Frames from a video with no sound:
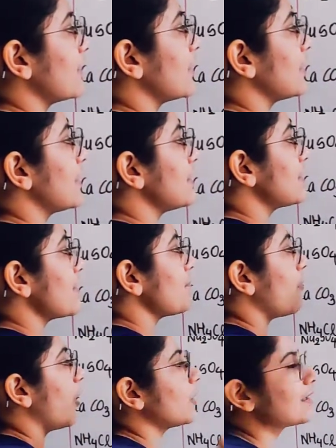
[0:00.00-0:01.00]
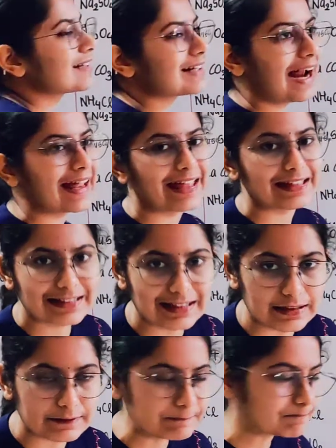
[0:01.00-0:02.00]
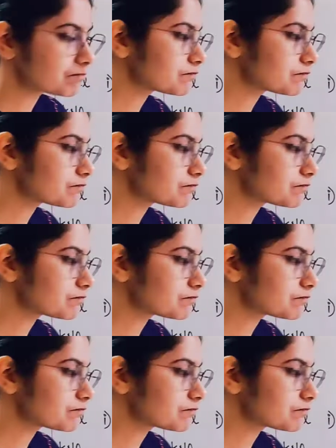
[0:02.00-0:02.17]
with this symbol triangle.